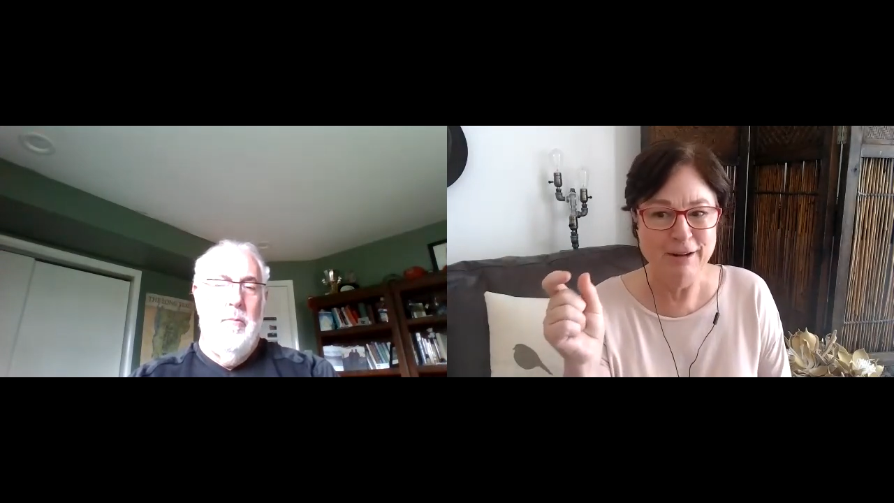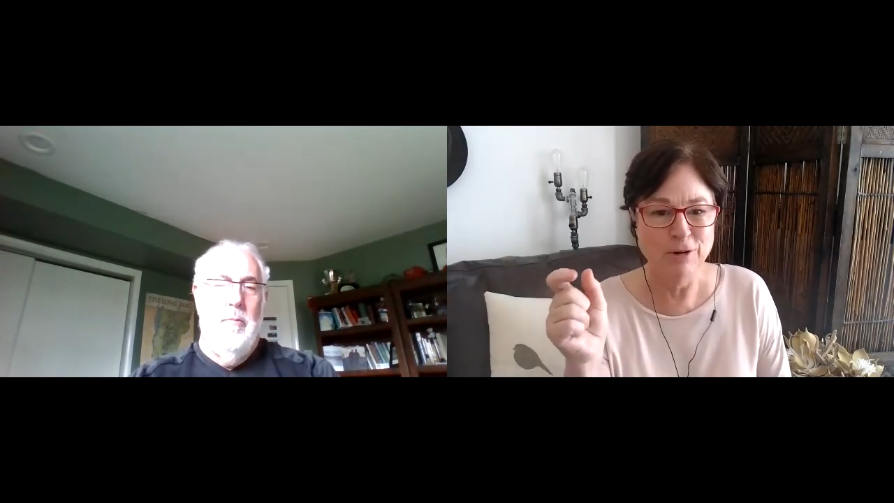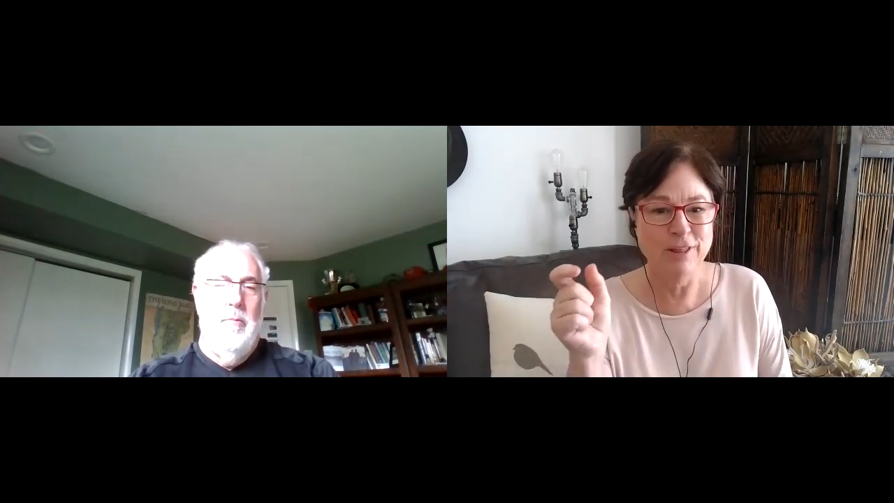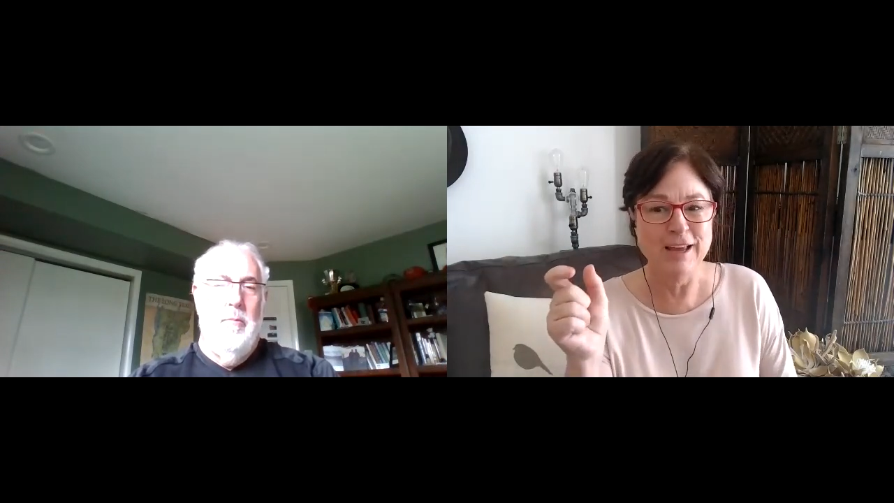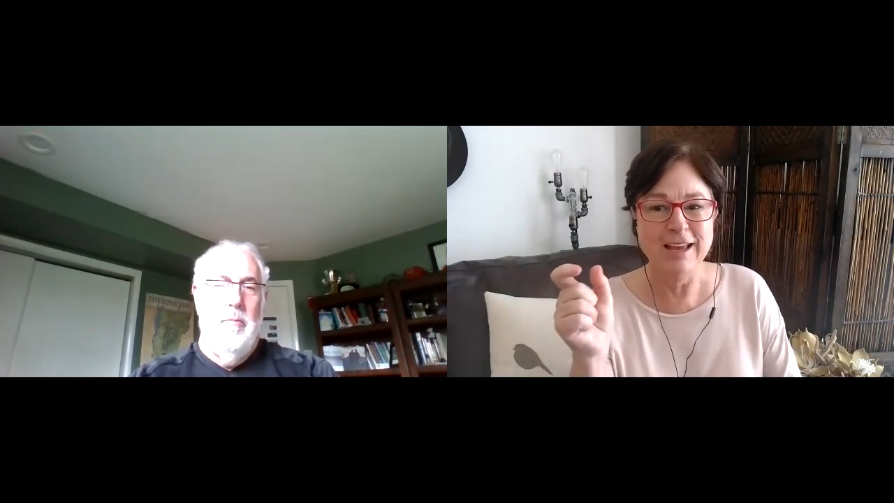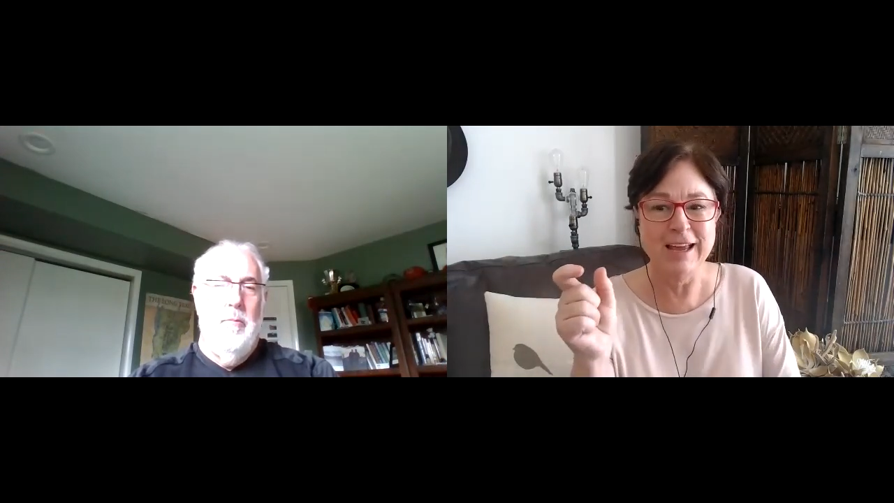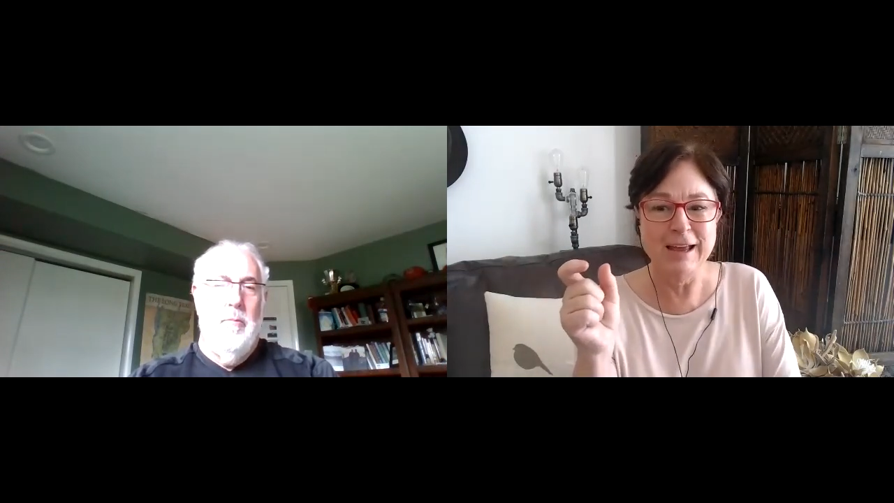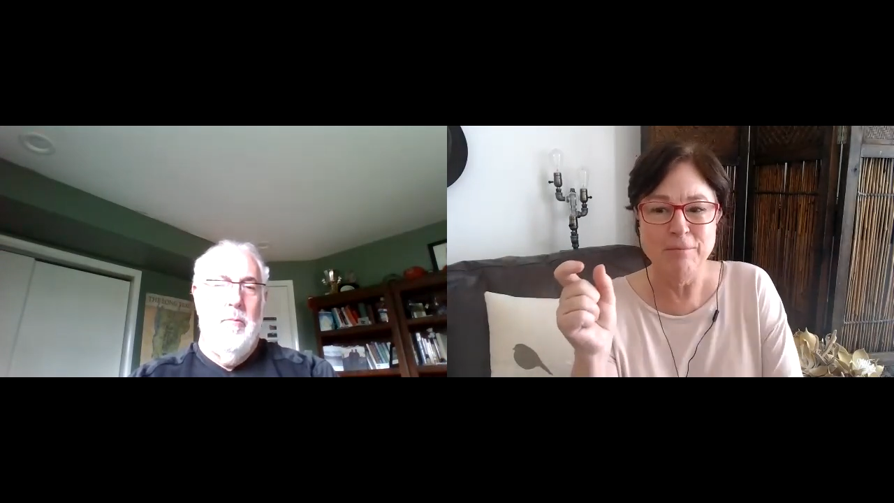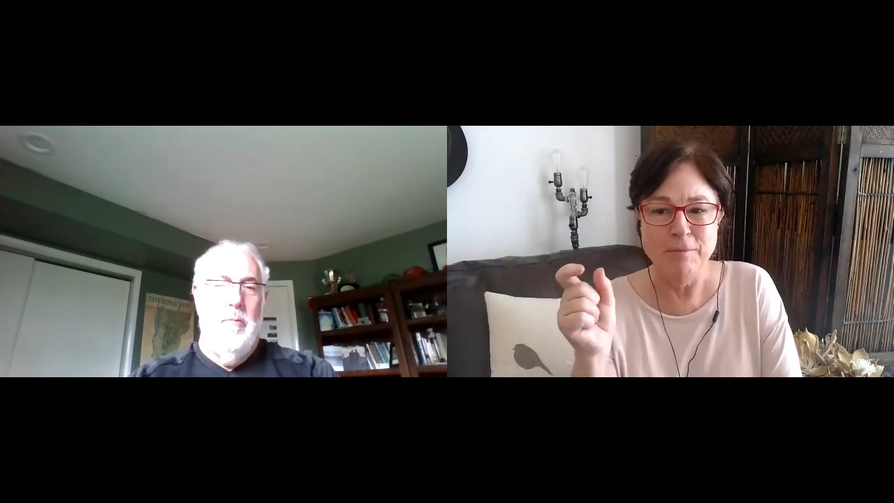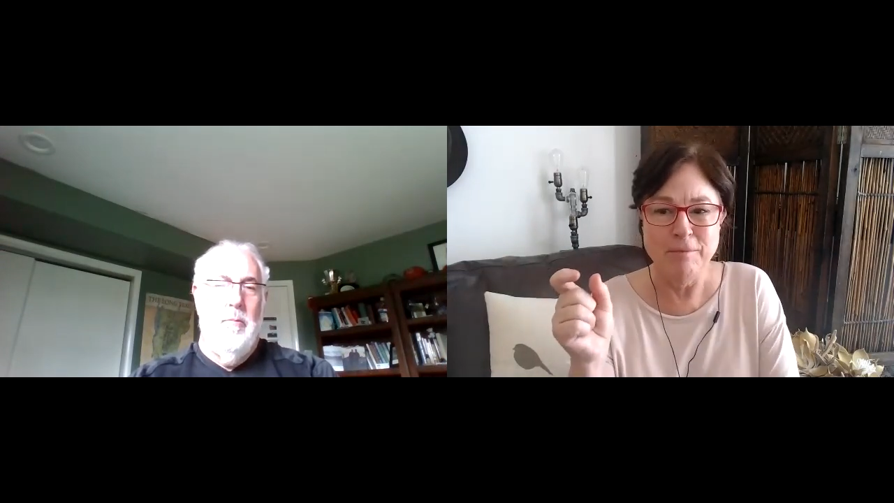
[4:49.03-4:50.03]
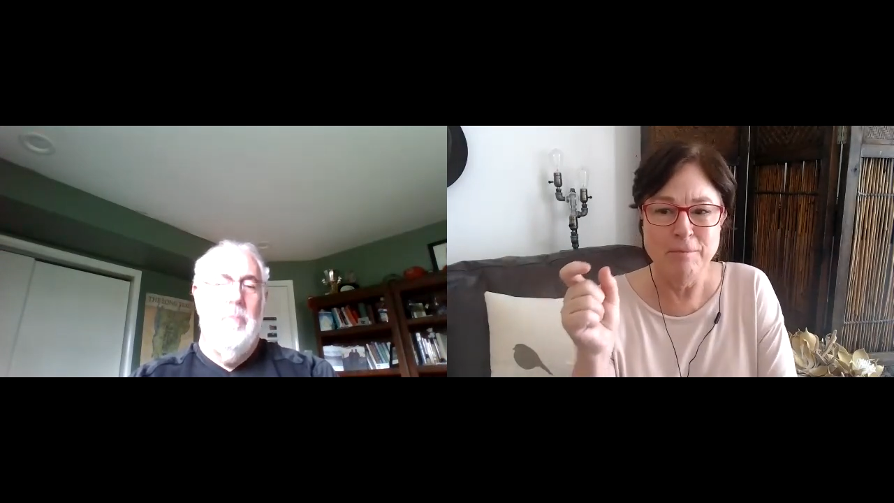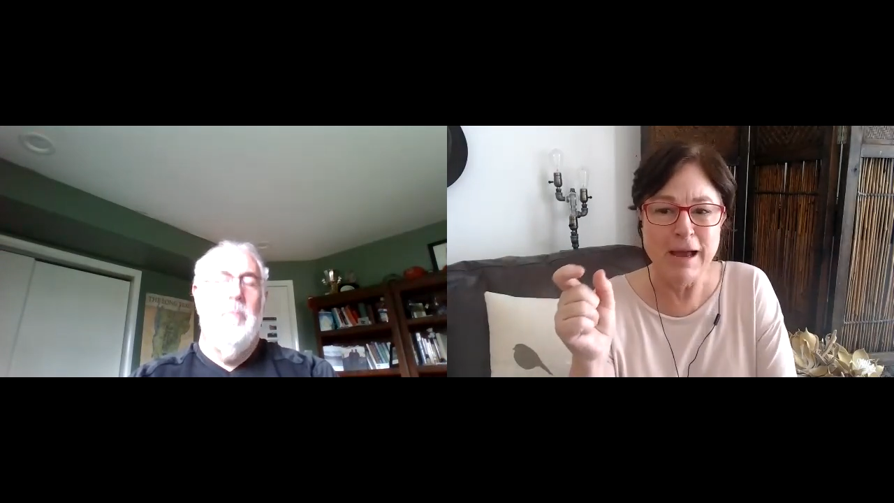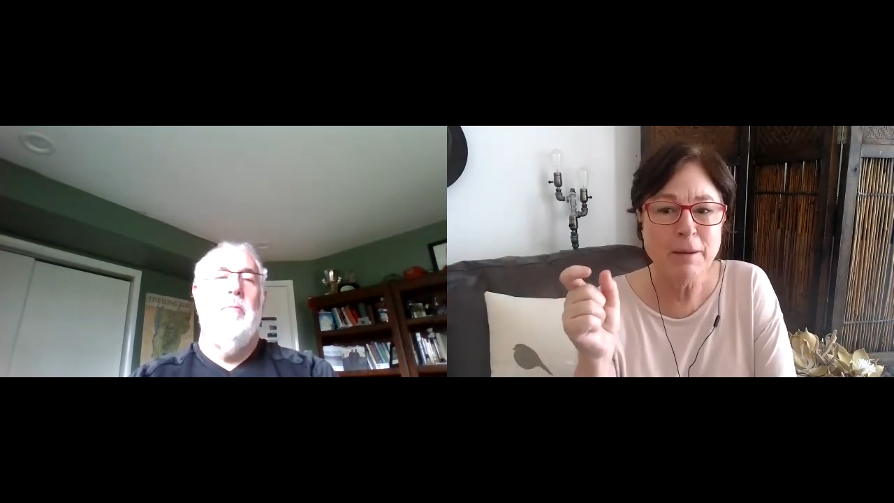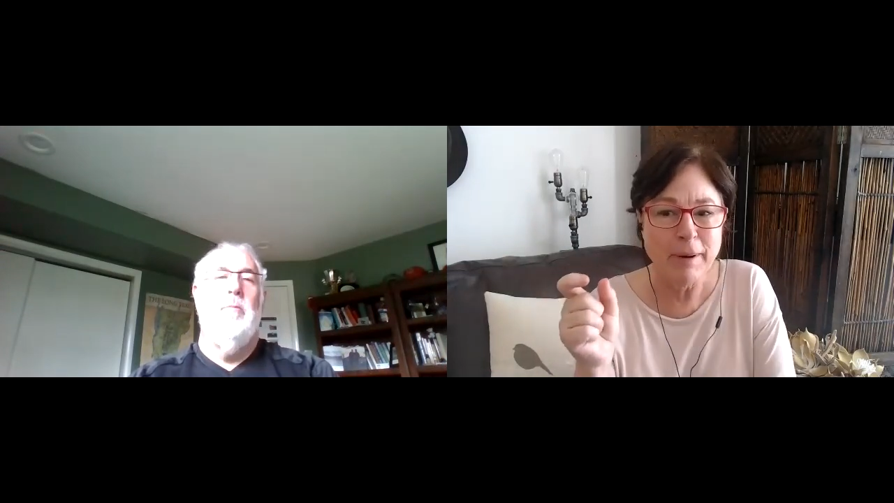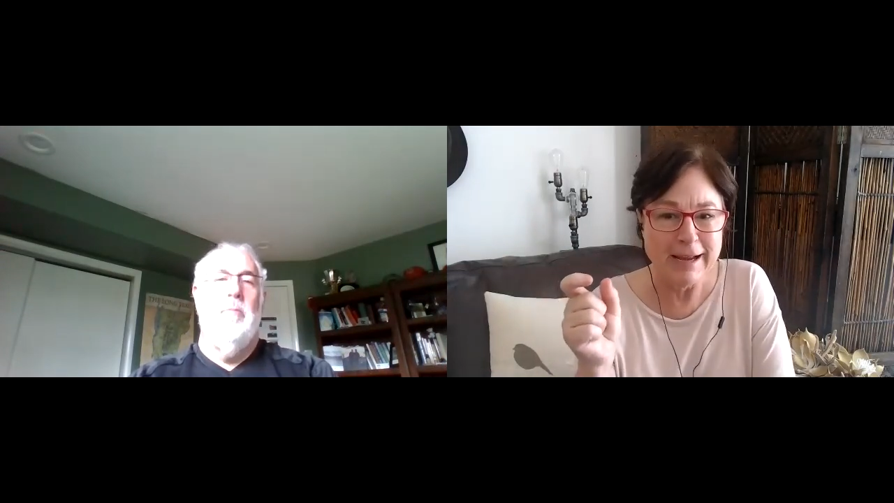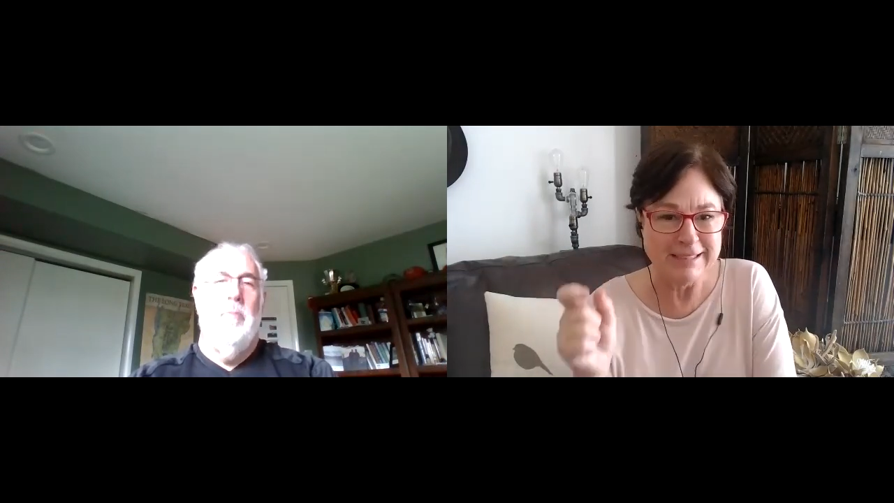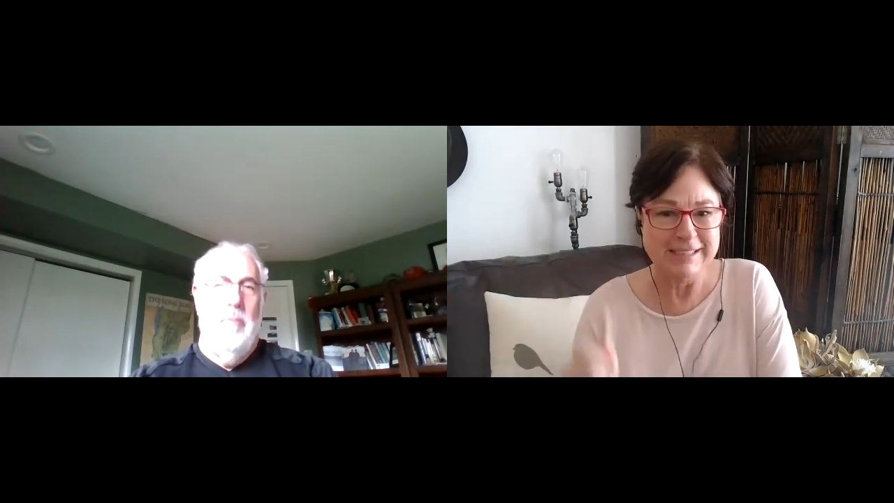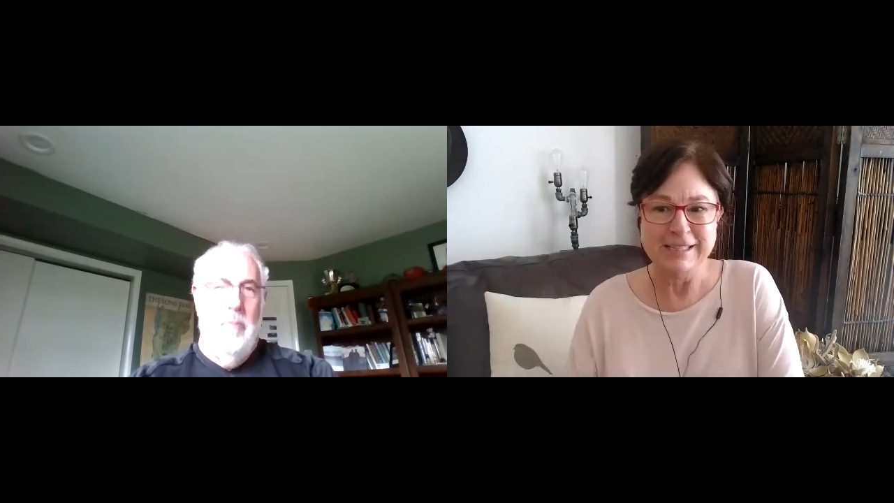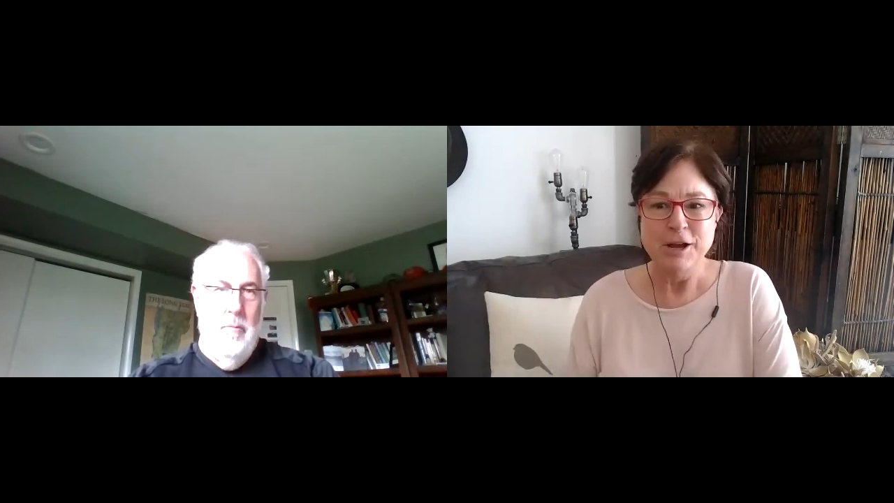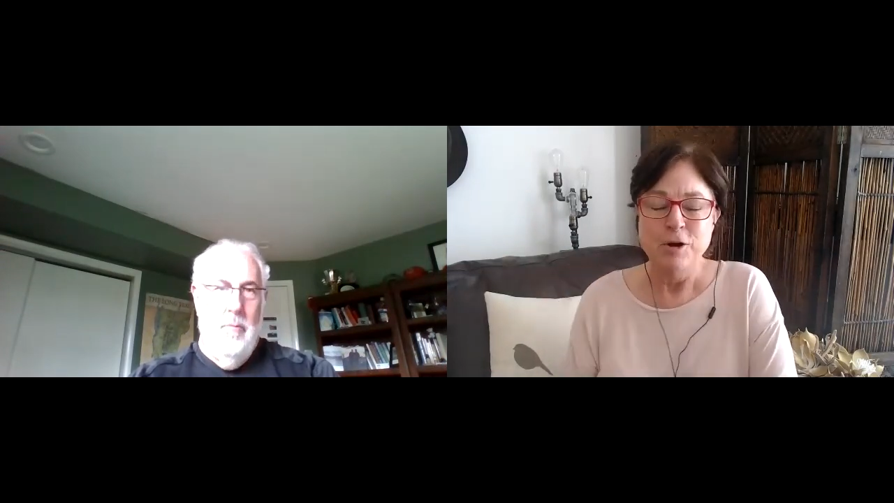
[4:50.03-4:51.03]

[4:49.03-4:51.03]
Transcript: We're thinking in megabytes.